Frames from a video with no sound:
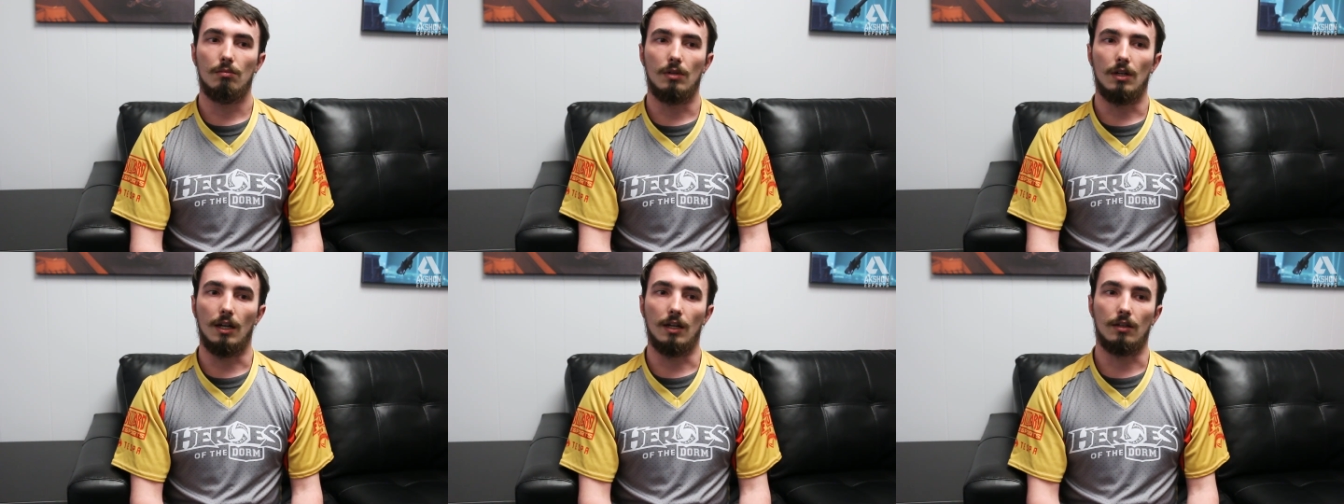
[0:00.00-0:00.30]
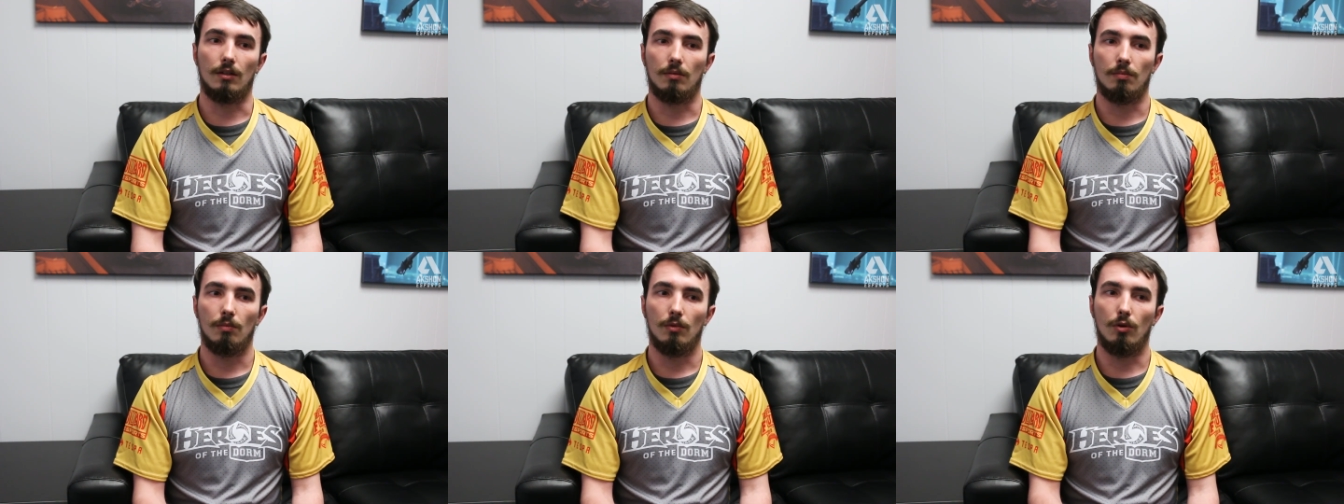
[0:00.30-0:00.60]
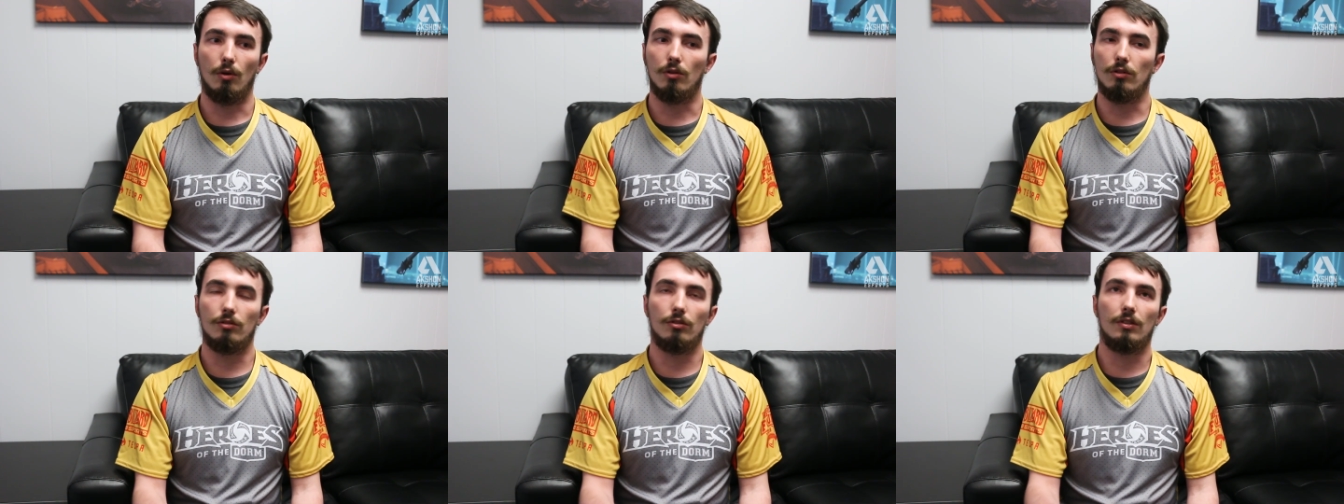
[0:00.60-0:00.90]
like
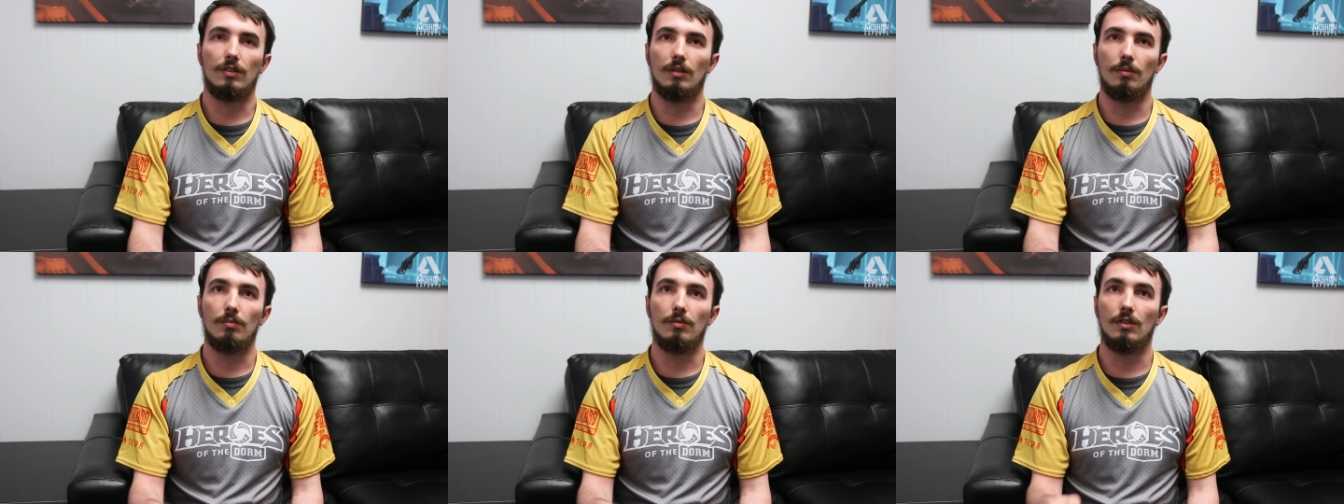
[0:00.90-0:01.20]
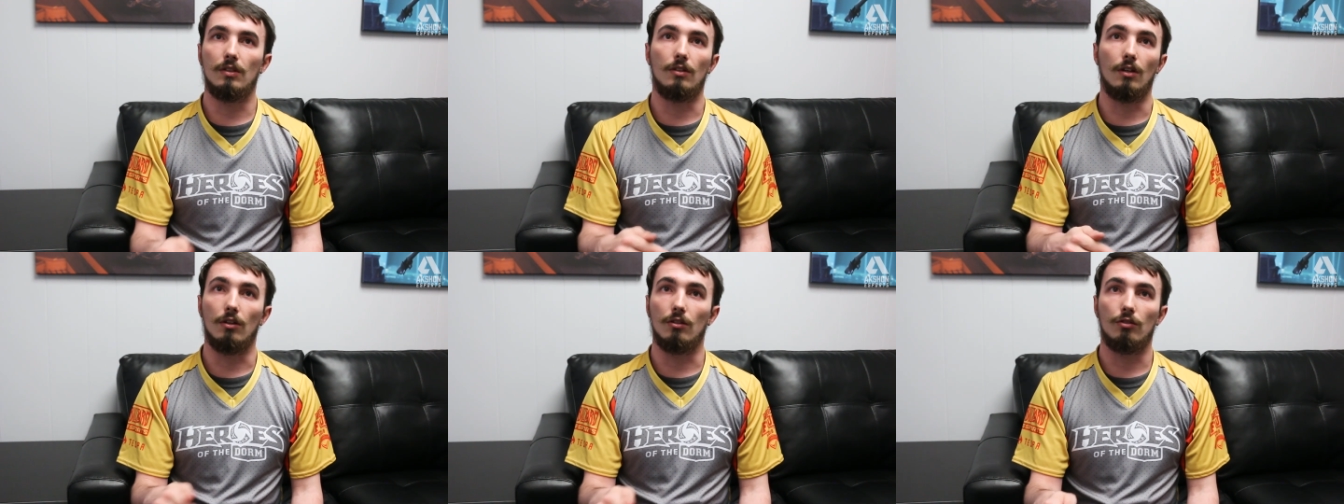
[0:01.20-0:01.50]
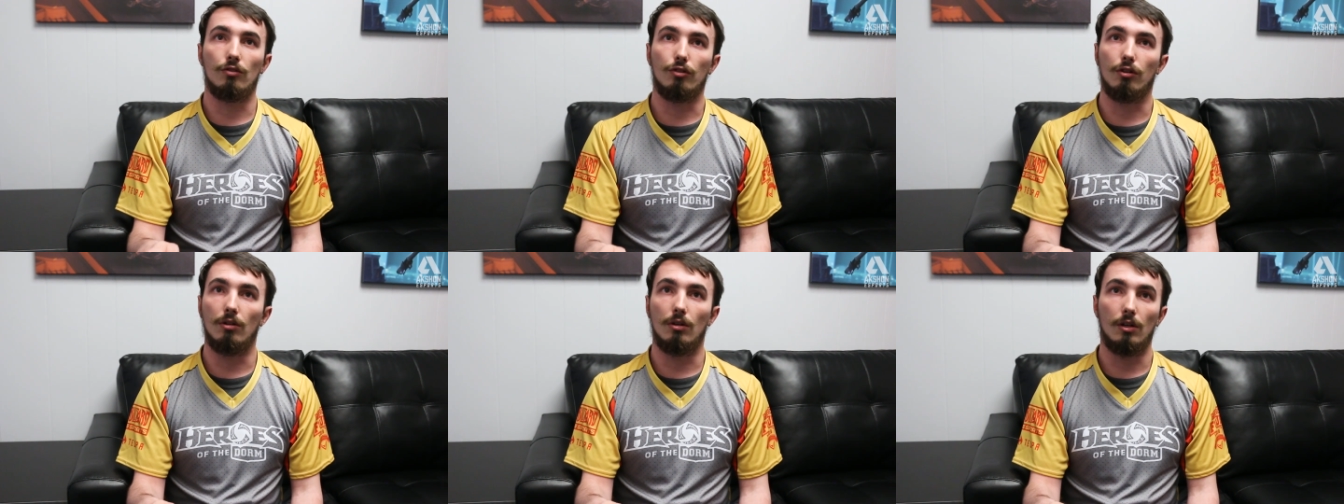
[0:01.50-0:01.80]
all the team
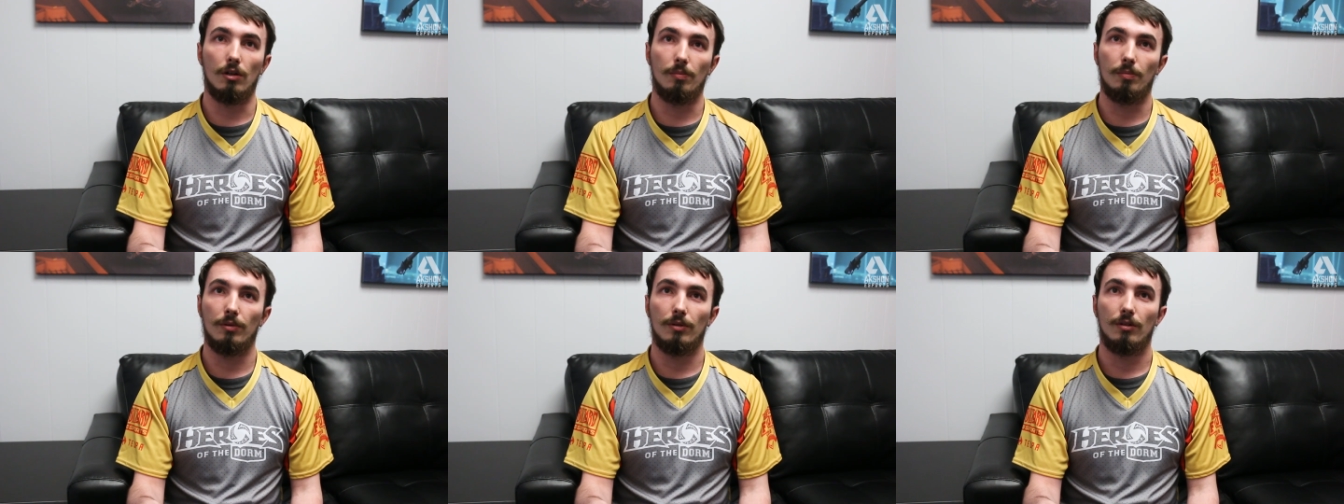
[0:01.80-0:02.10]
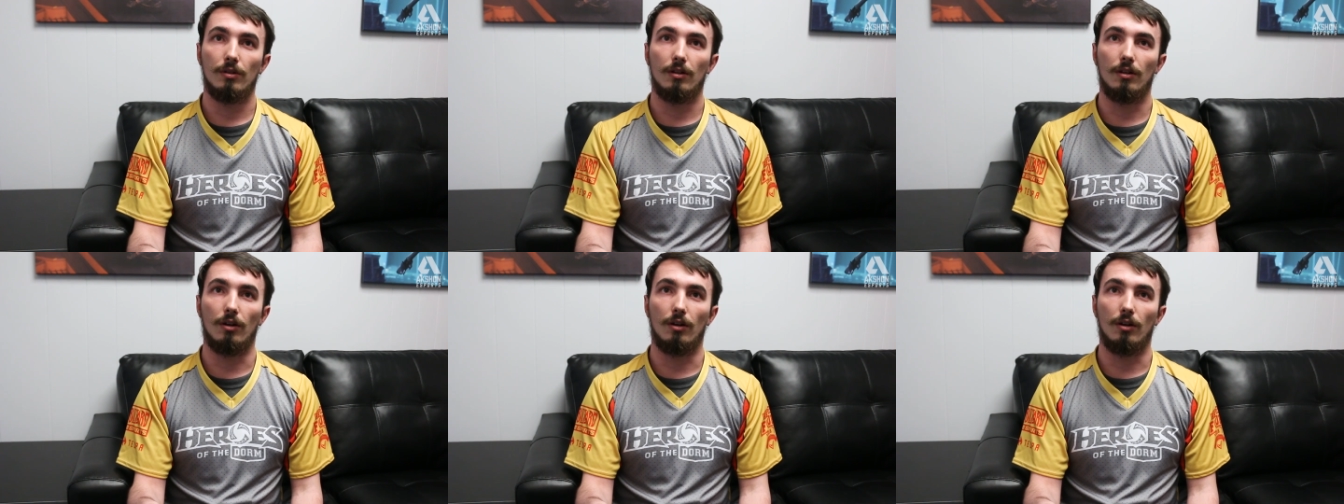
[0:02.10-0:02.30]
didn't show up,